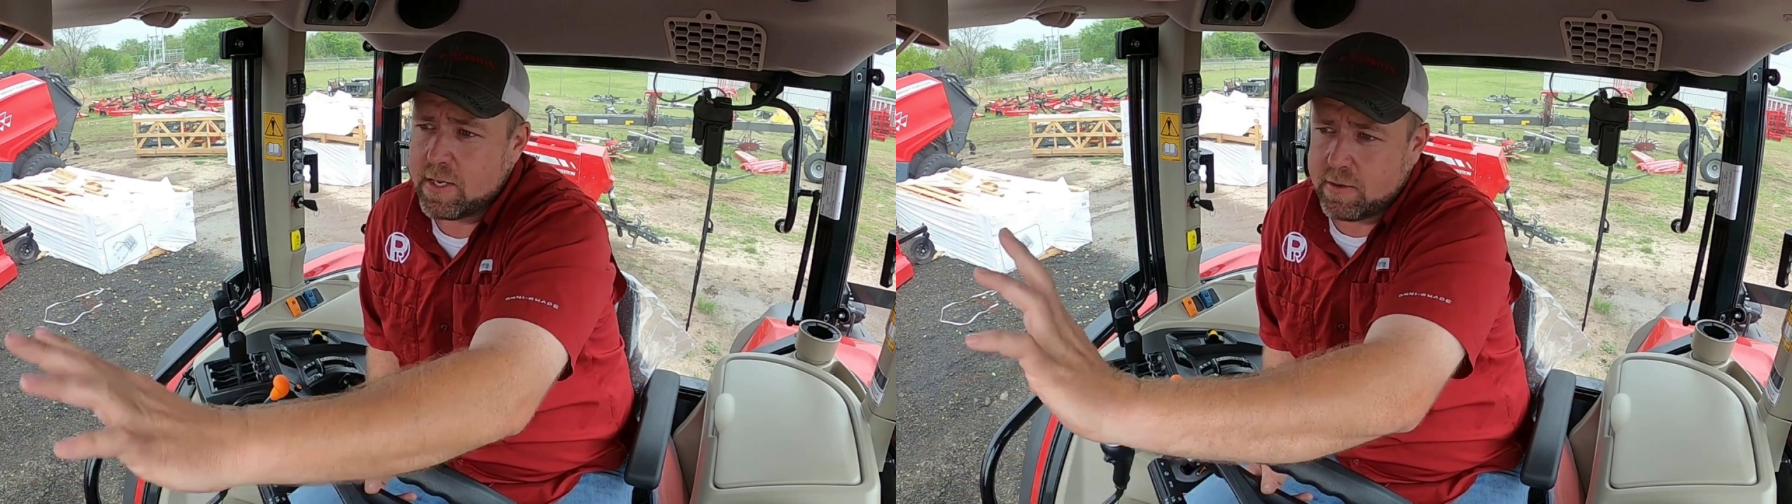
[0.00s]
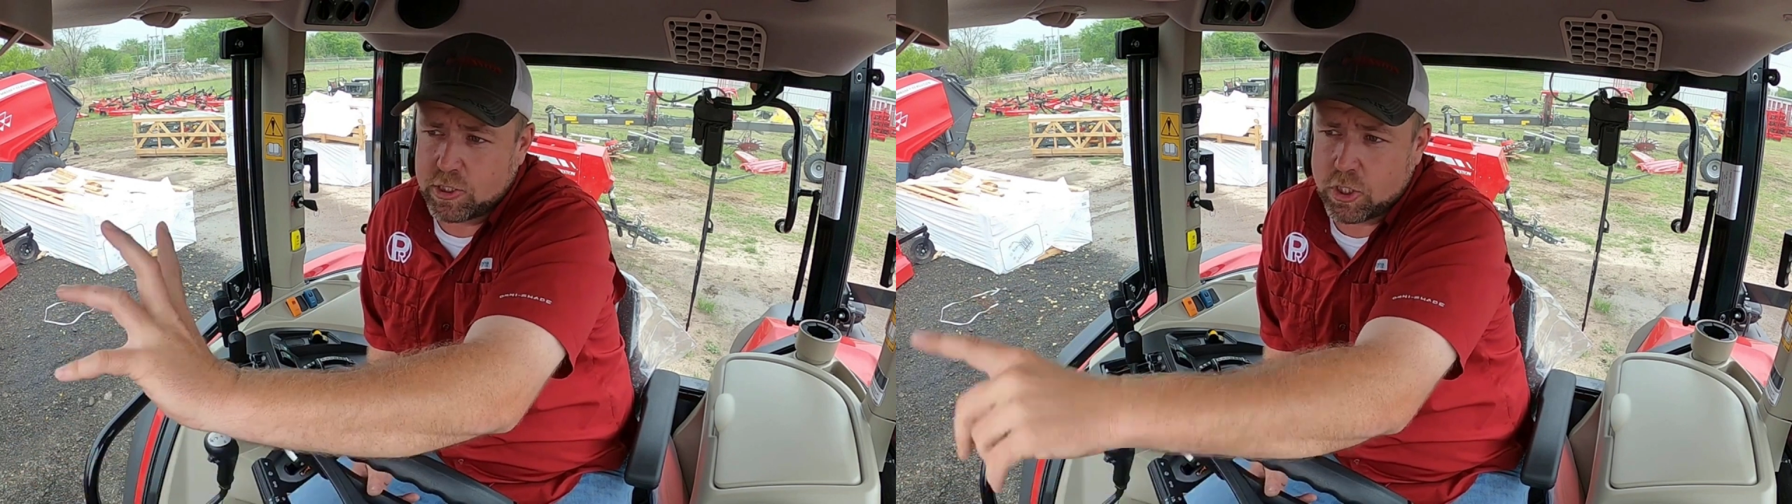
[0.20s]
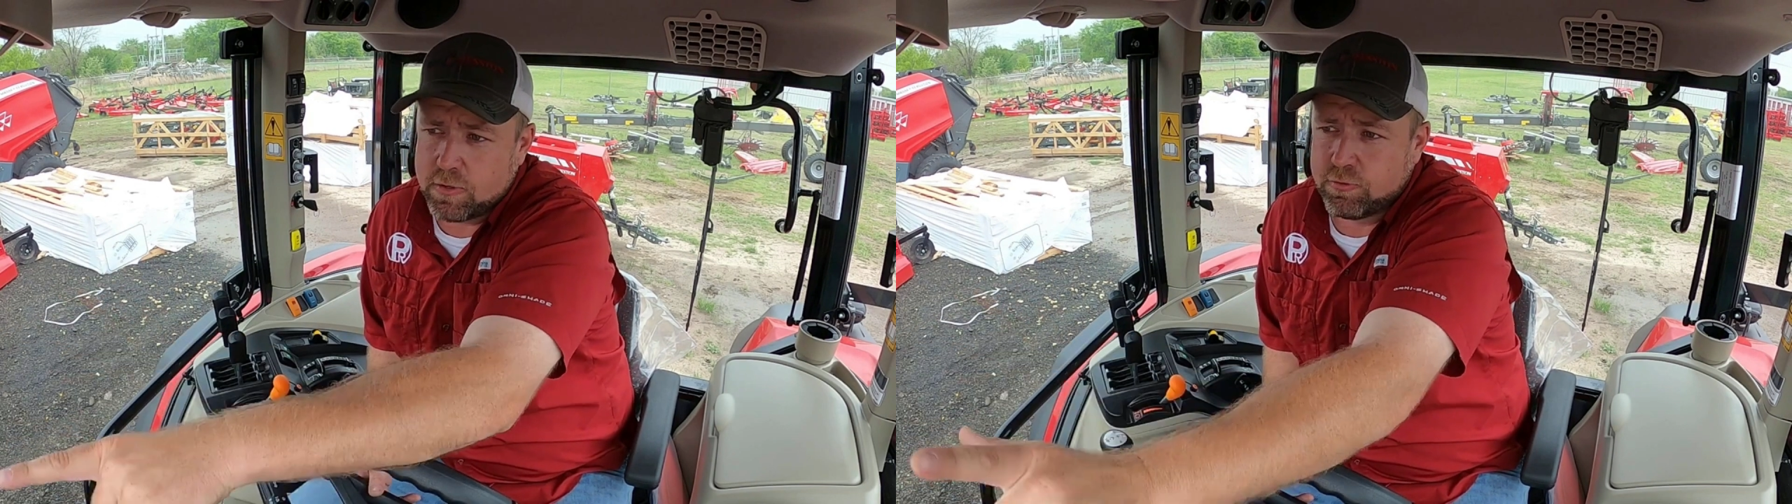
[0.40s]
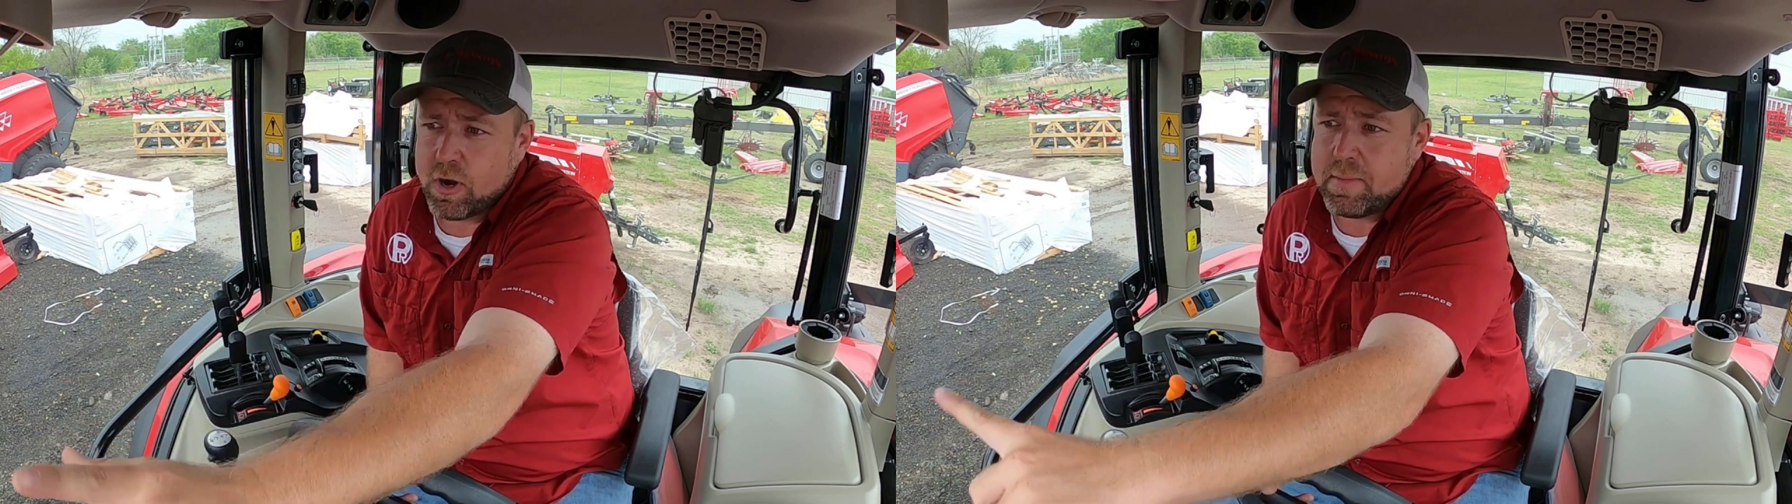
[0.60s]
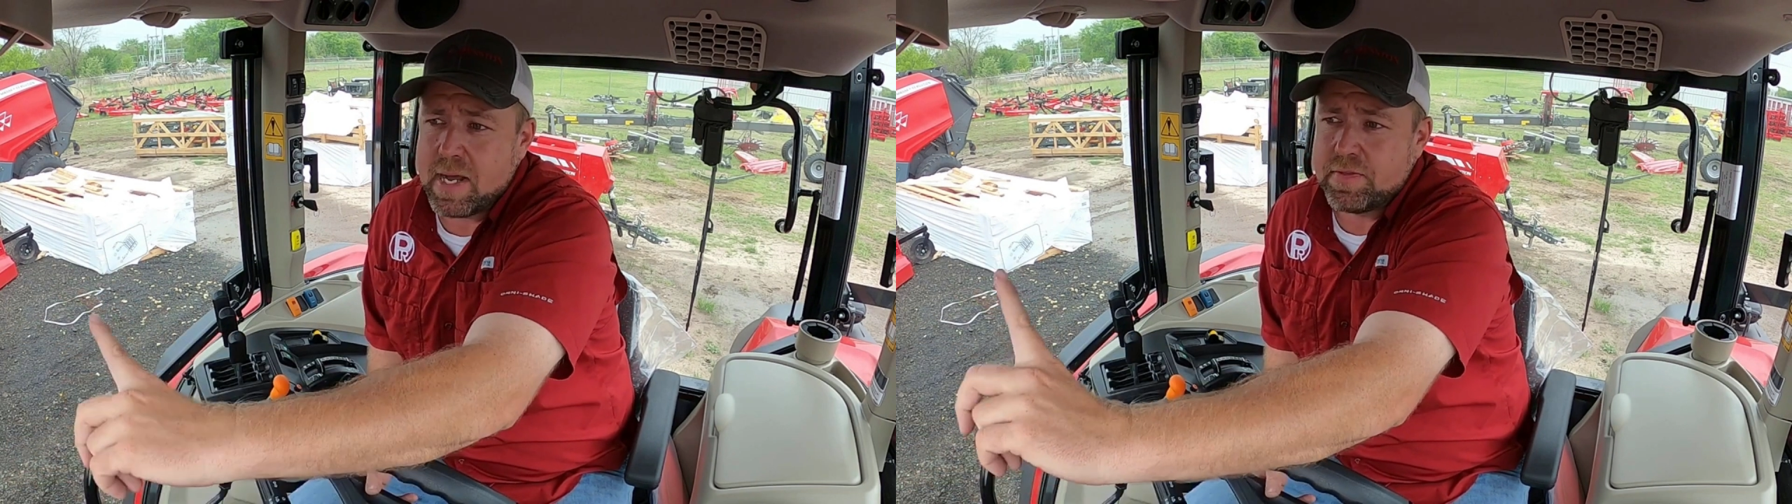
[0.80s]
and they're starting to
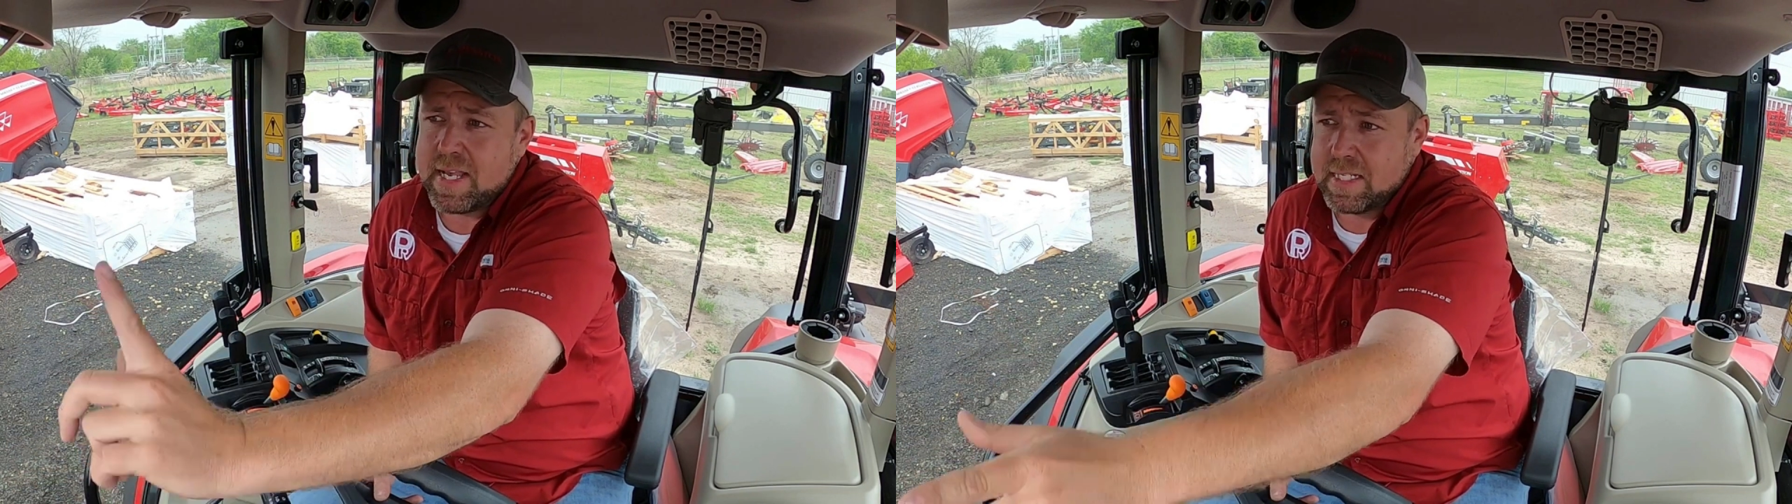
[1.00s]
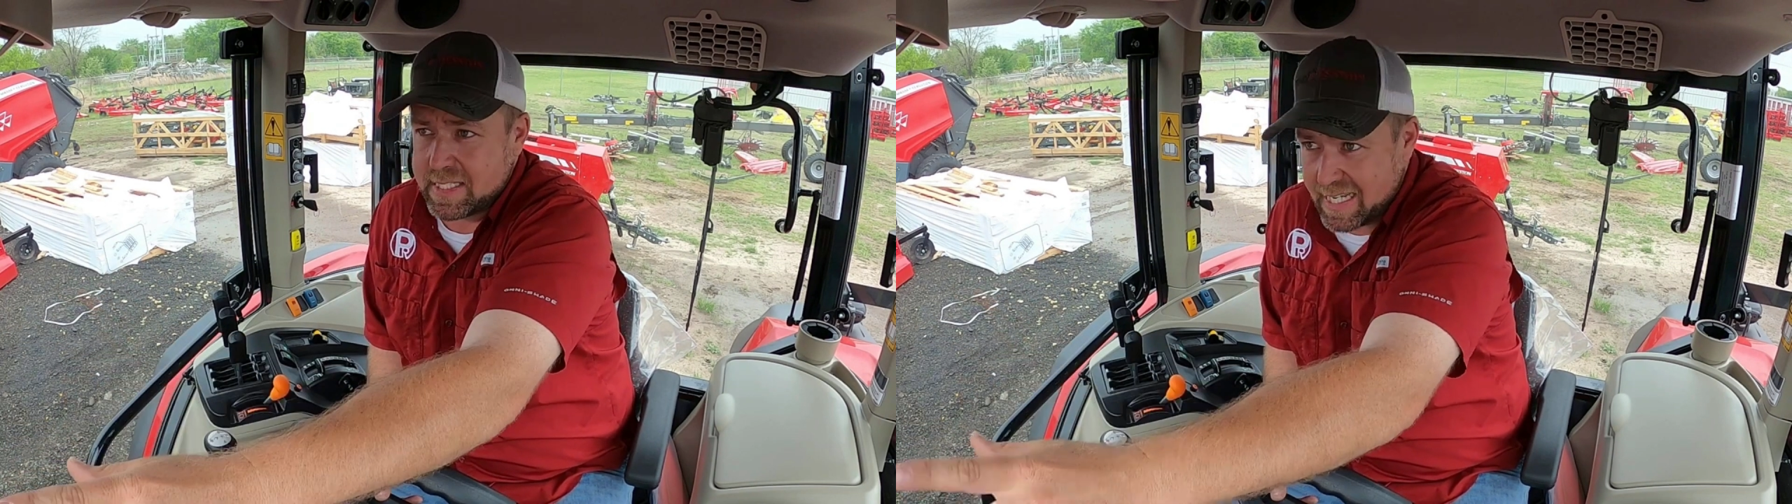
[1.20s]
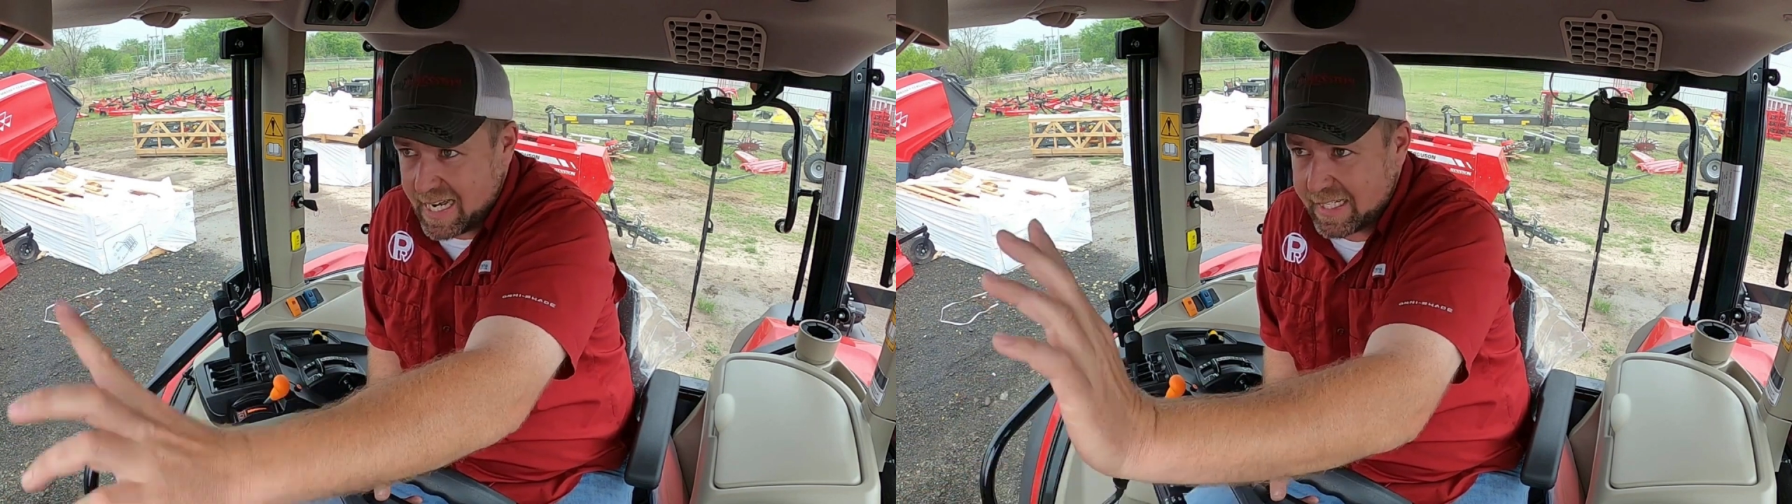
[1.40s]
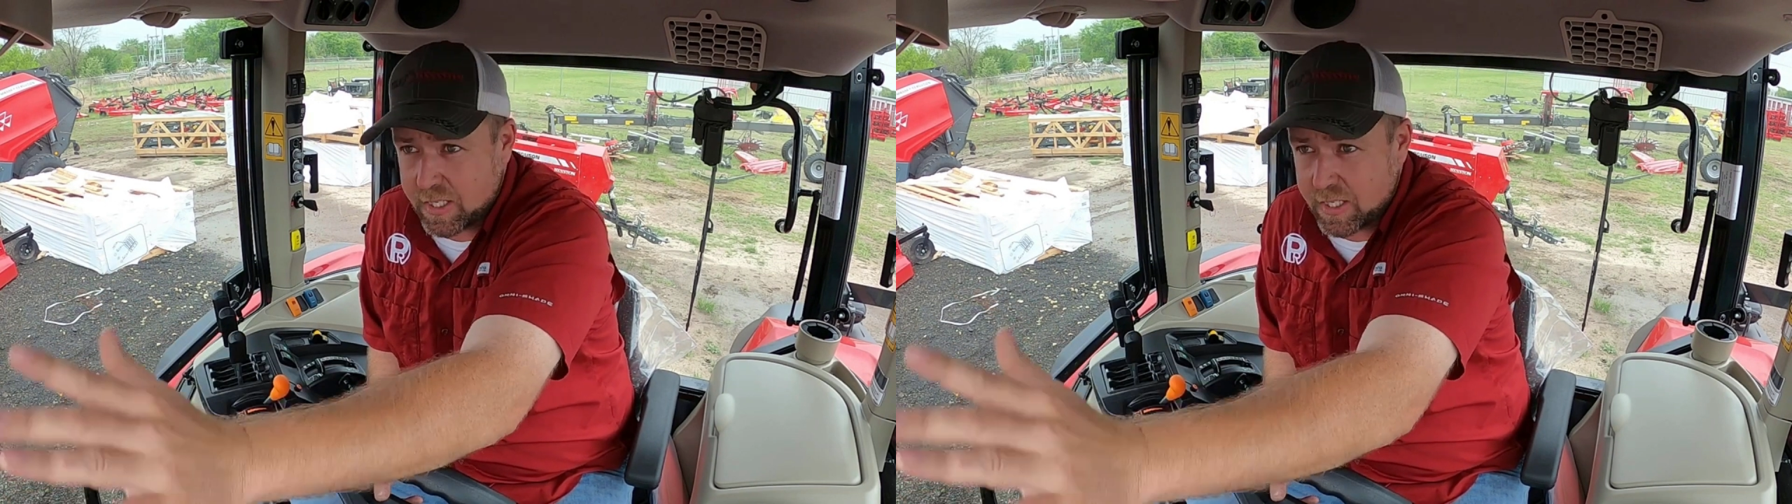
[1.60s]
frame out the inside.